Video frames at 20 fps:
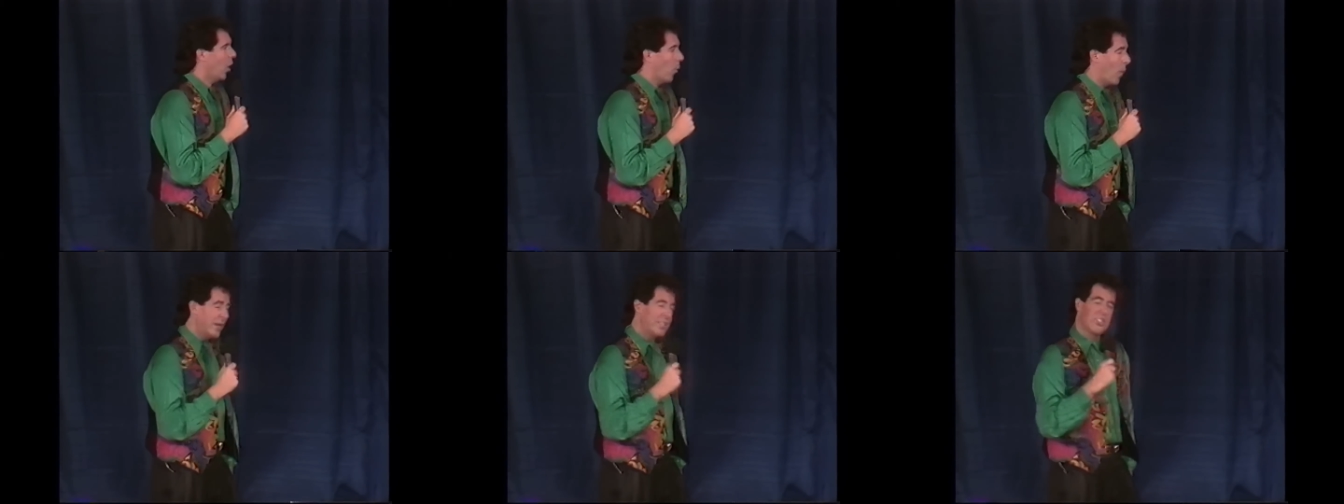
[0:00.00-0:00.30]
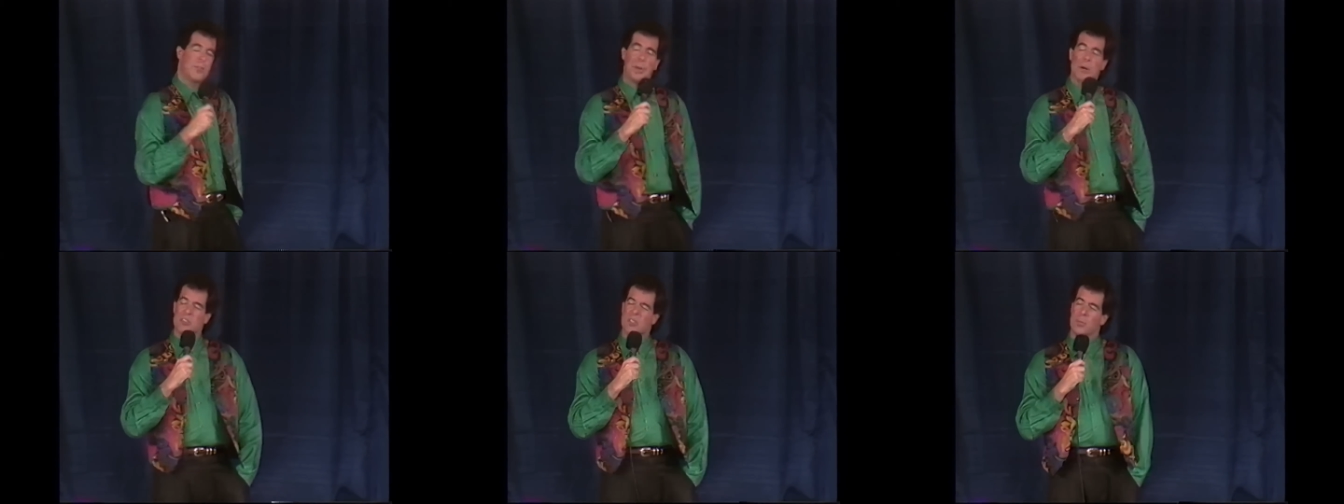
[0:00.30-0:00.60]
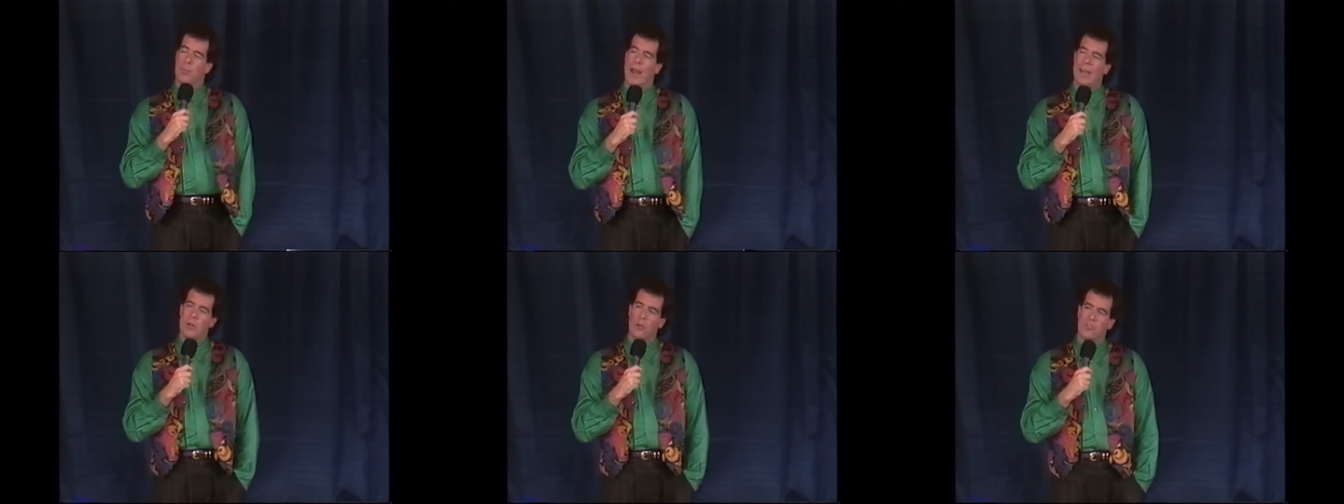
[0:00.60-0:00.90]
We just built
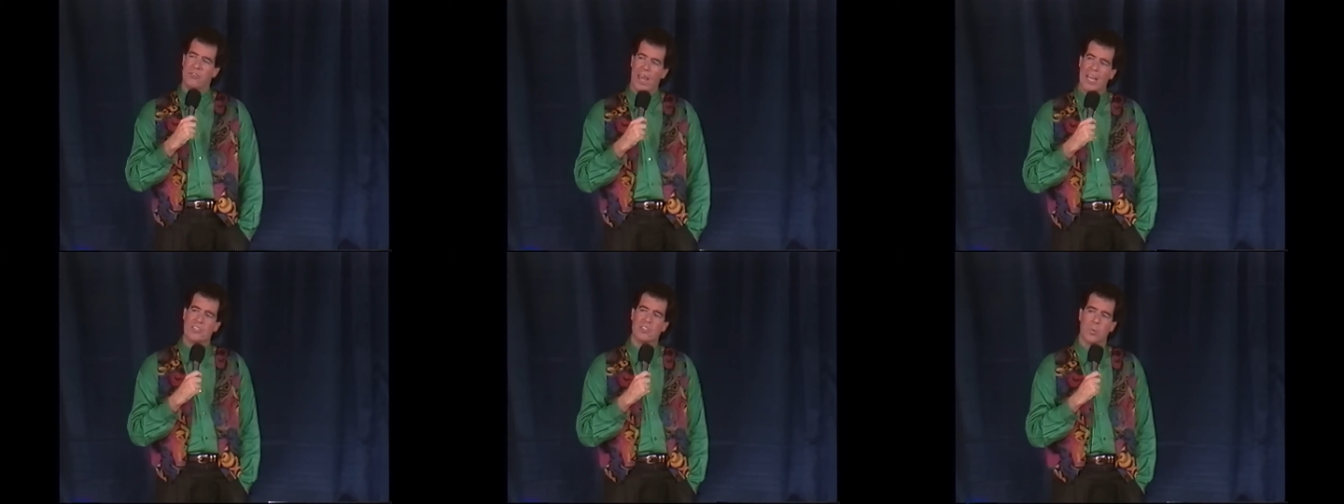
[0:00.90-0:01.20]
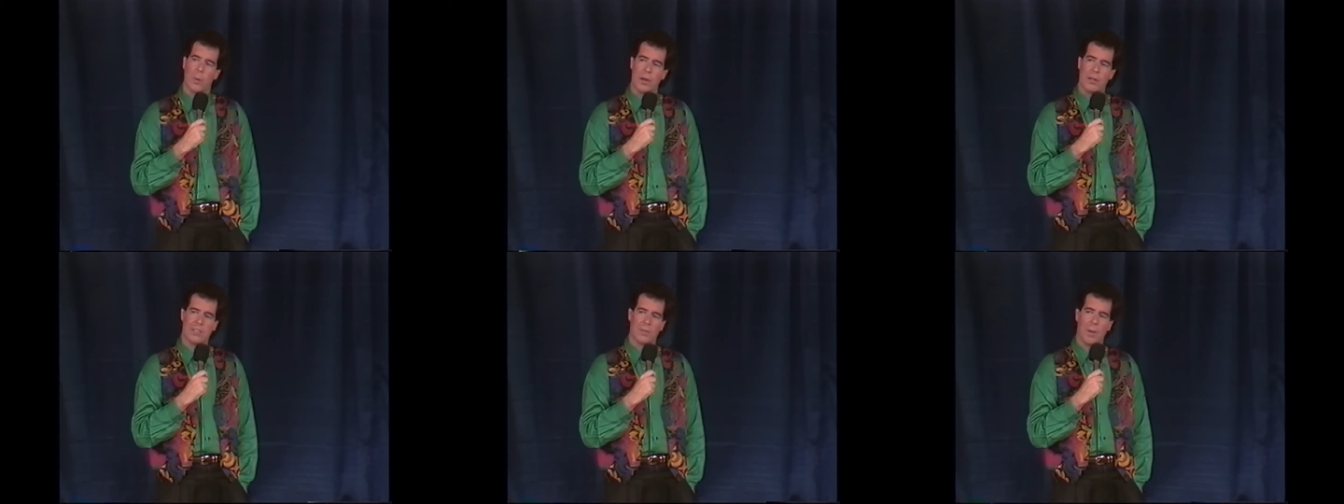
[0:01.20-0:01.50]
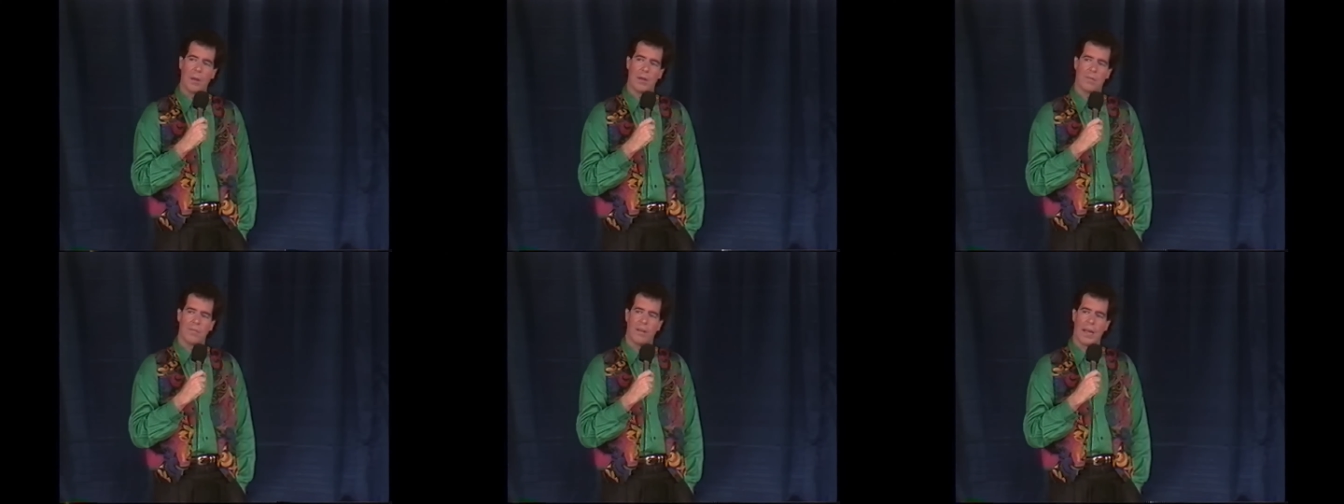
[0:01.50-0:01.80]
a brand new sanctuary, as a
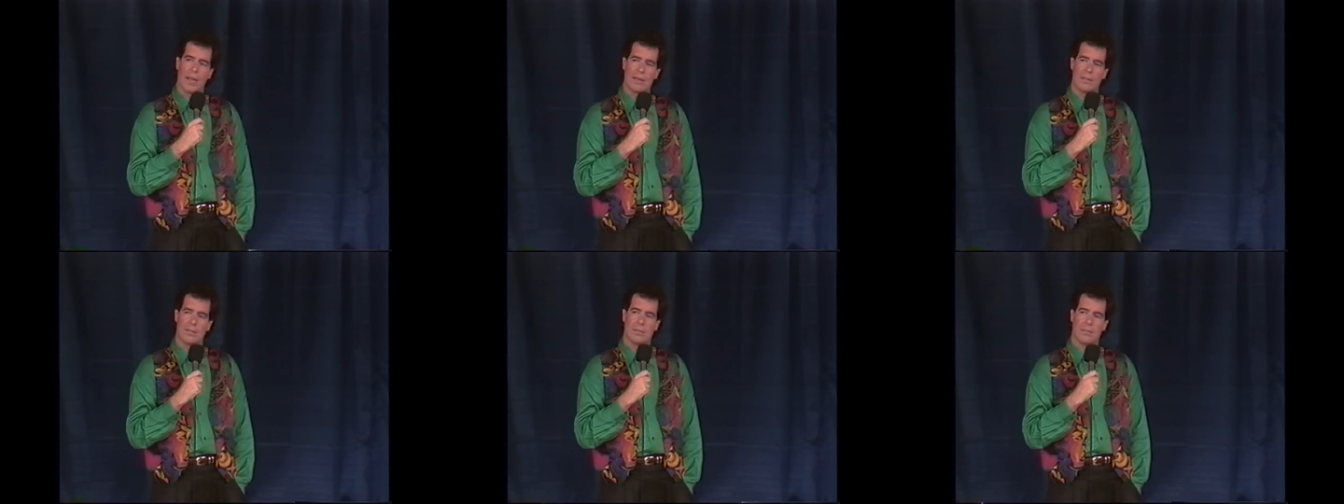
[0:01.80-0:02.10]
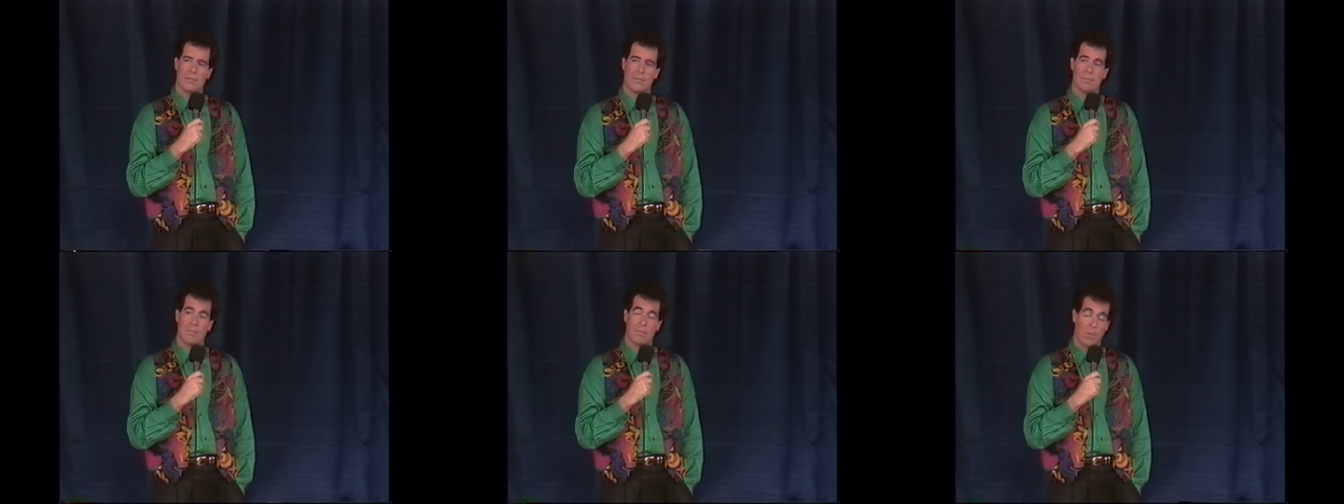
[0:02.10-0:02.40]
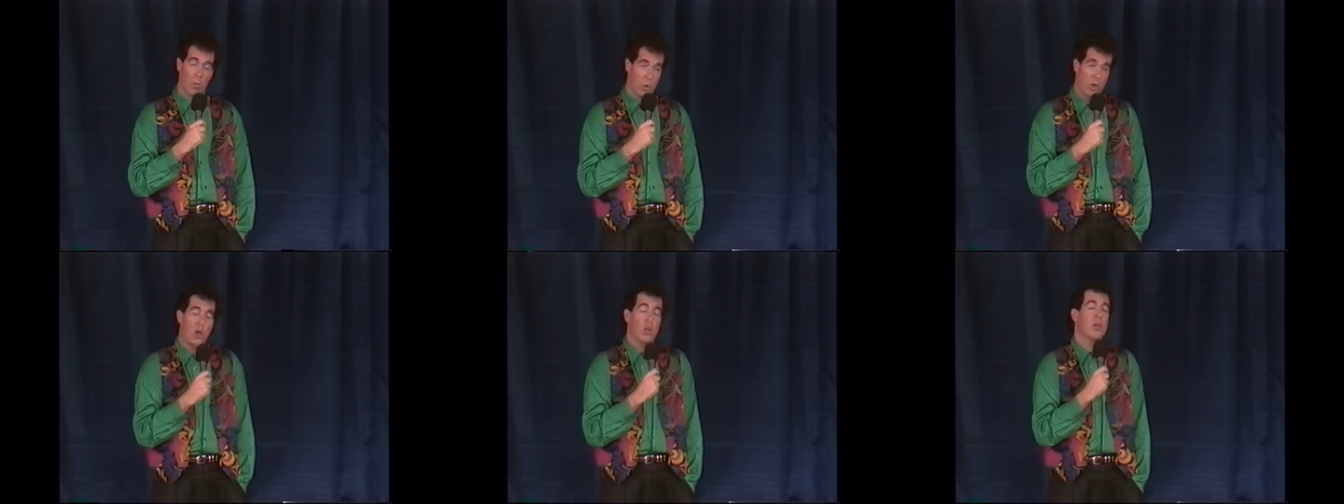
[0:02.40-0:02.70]
matter of fact.
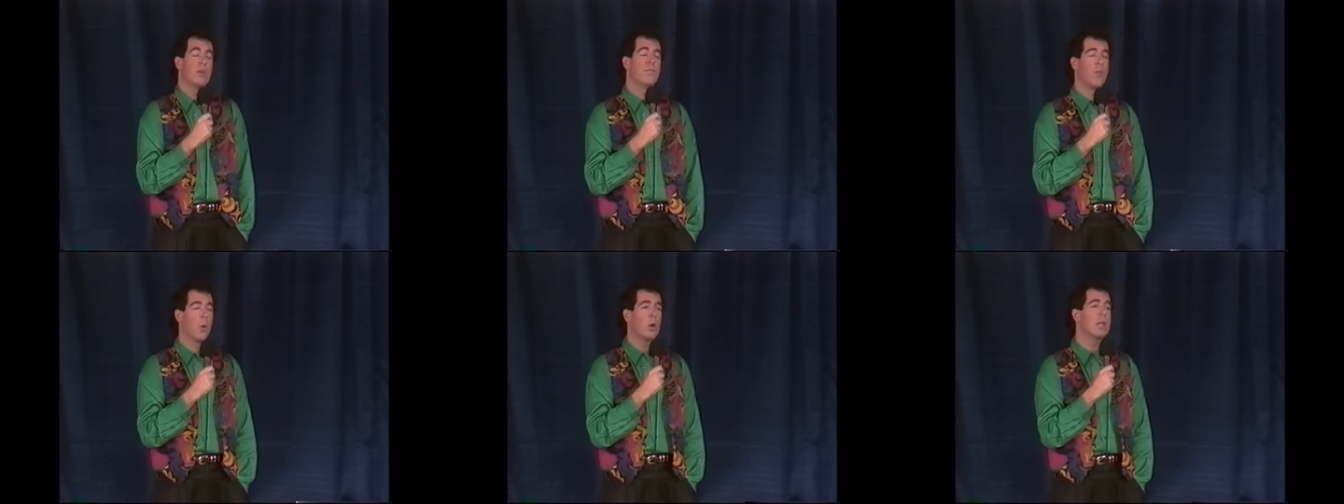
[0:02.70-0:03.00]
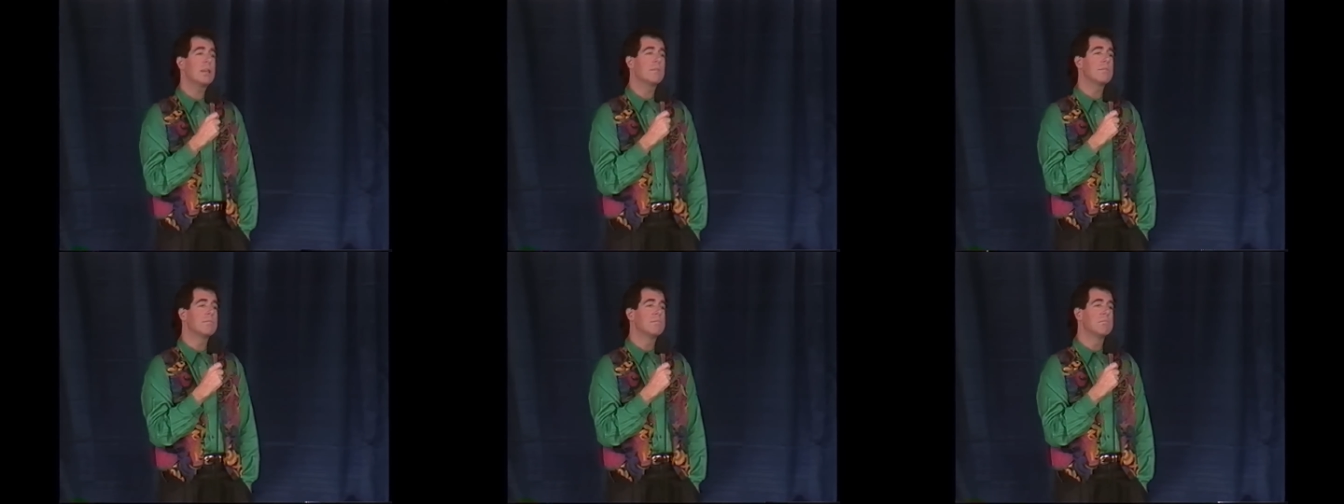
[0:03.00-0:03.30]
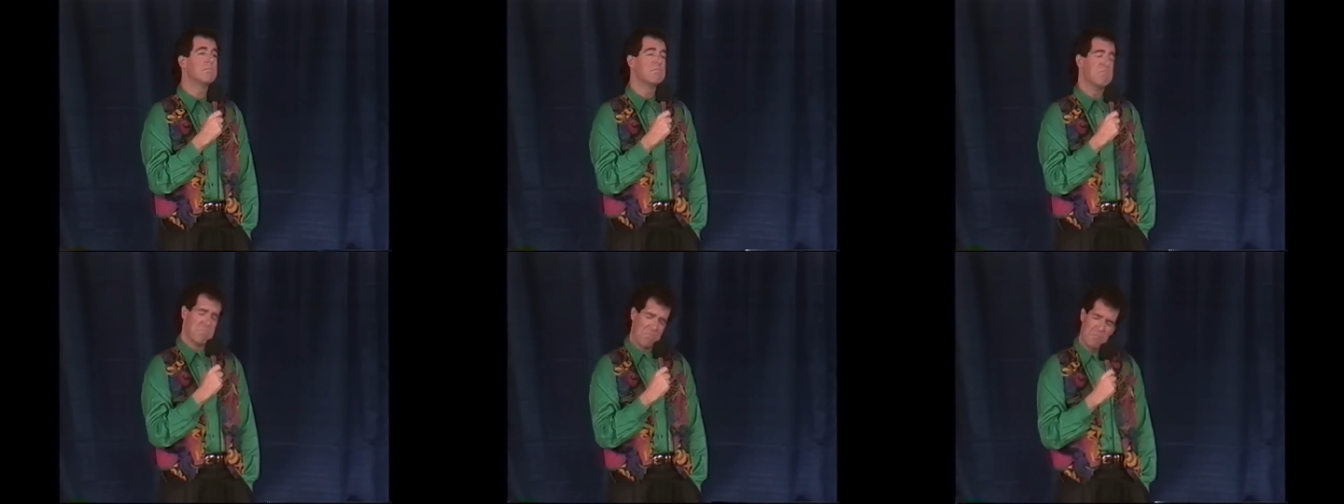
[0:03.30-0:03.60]
Couldn't afford it,
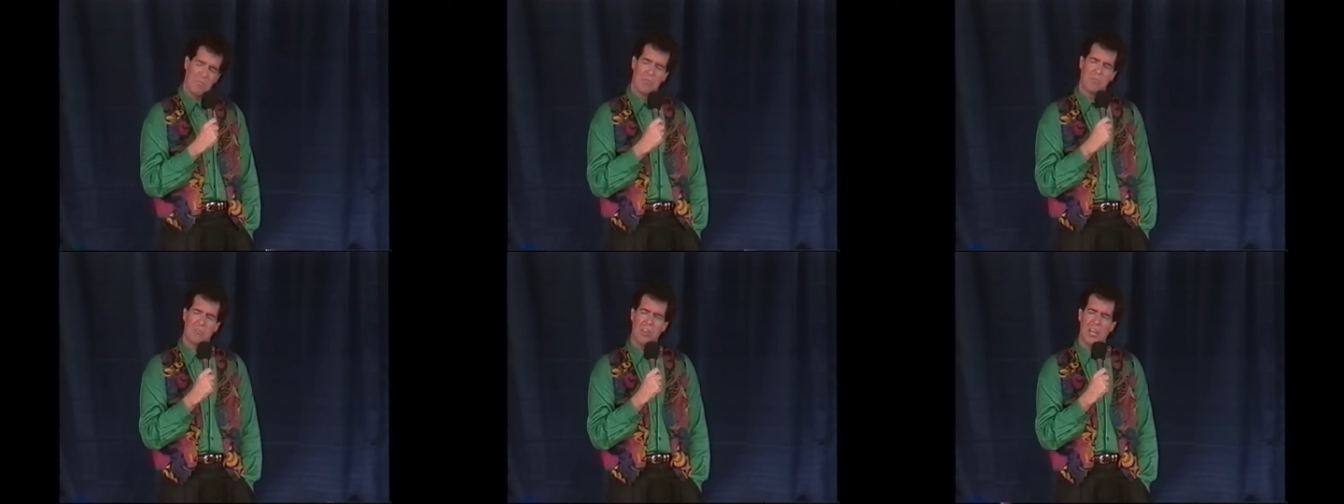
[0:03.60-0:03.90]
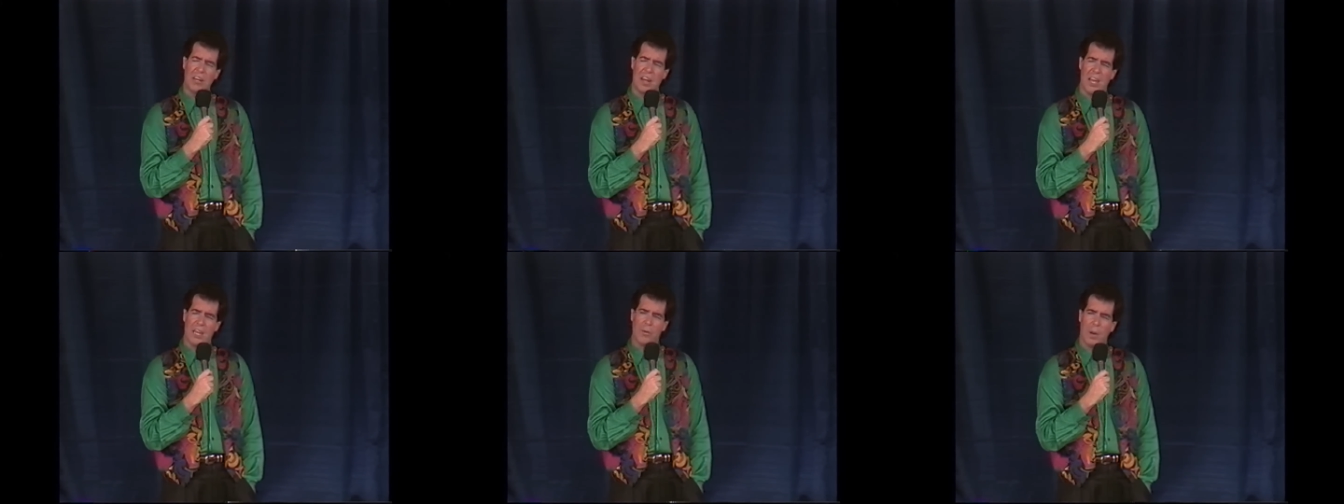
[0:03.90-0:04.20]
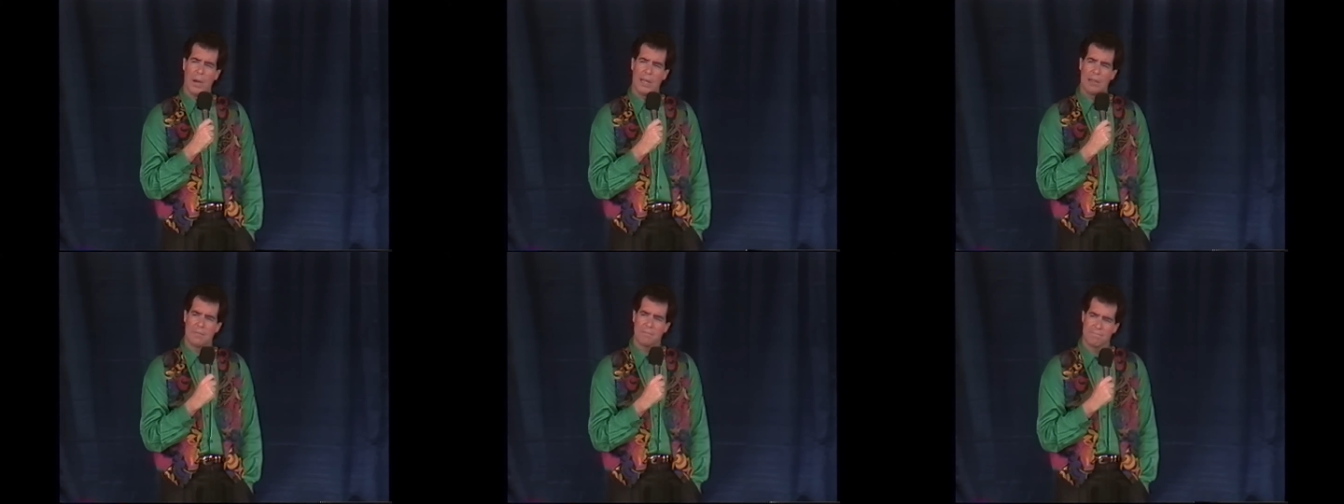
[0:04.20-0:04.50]
did it
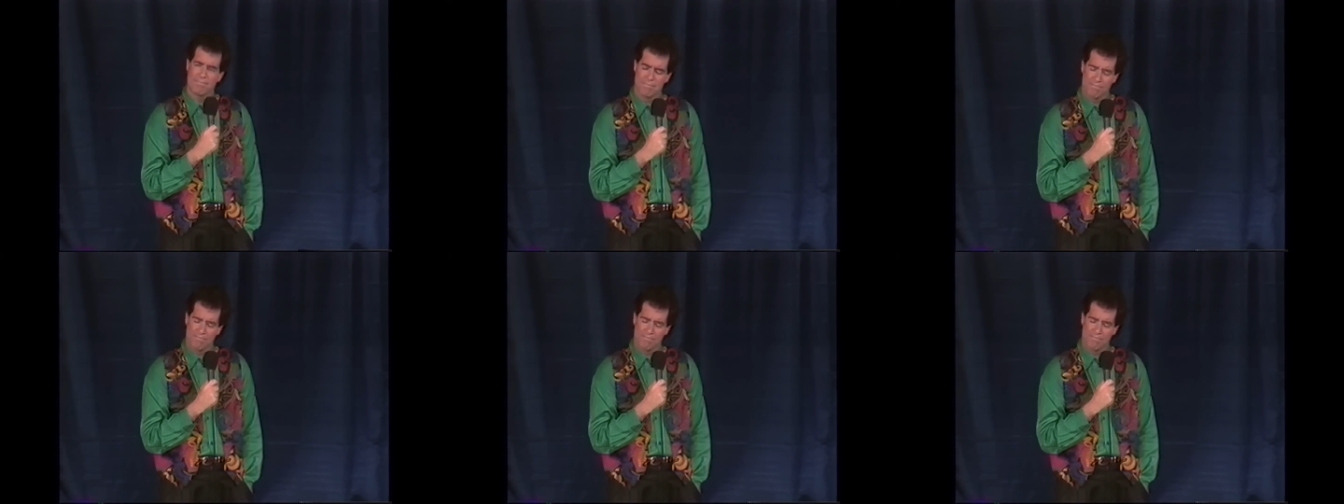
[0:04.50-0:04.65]
anyway.